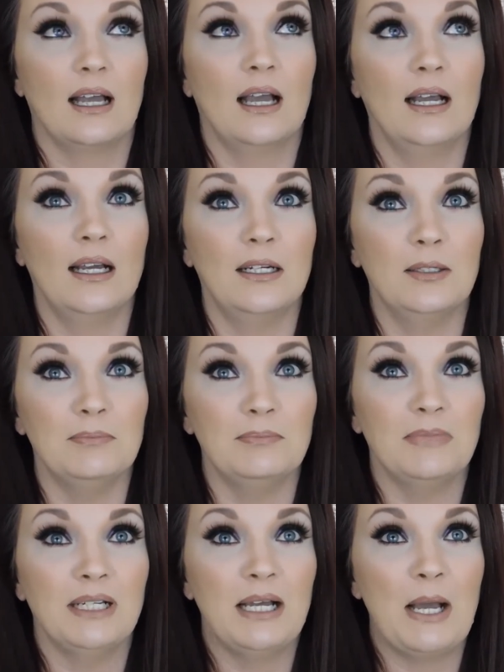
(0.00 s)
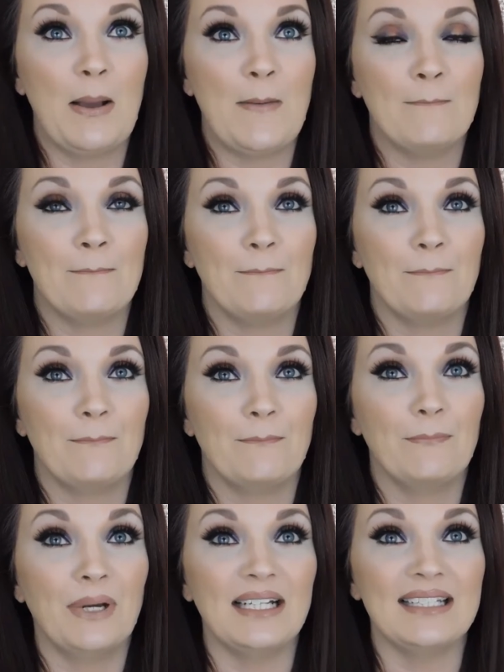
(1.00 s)
Um,
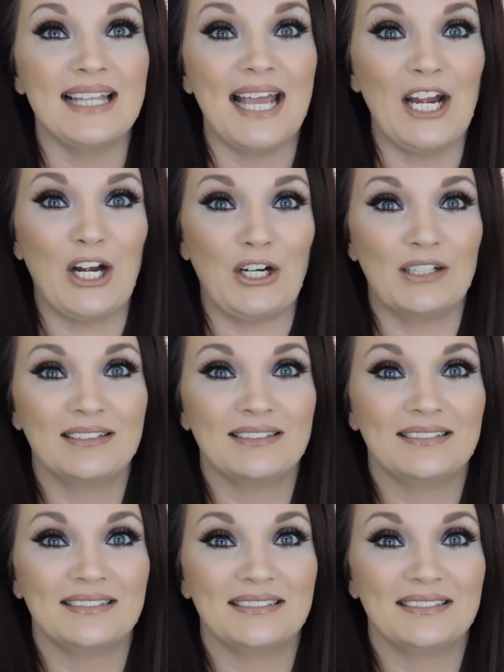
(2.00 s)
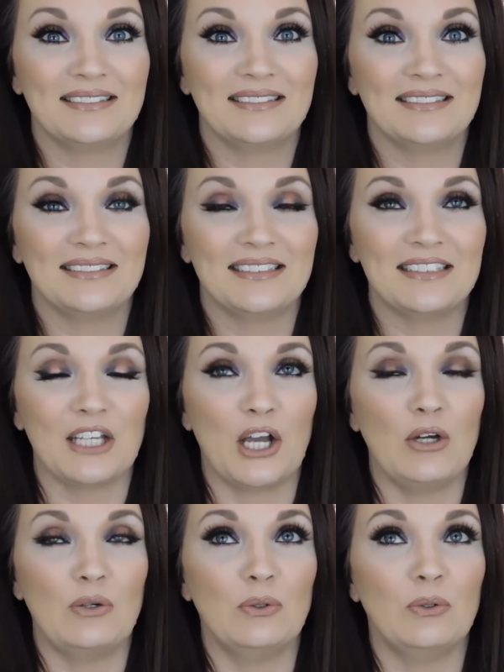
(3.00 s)
but it's there.
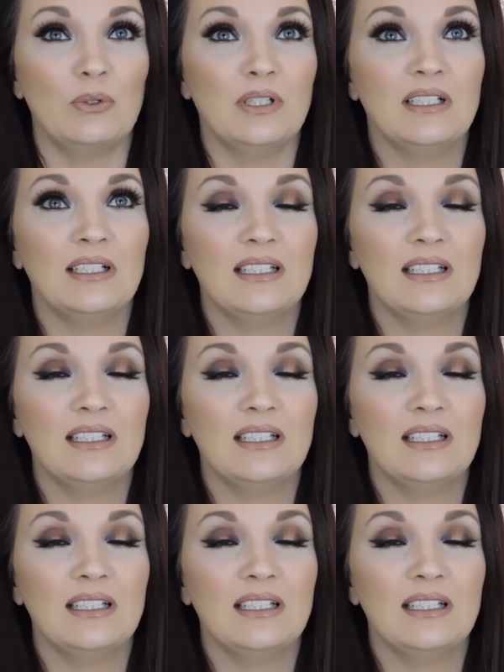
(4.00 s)
So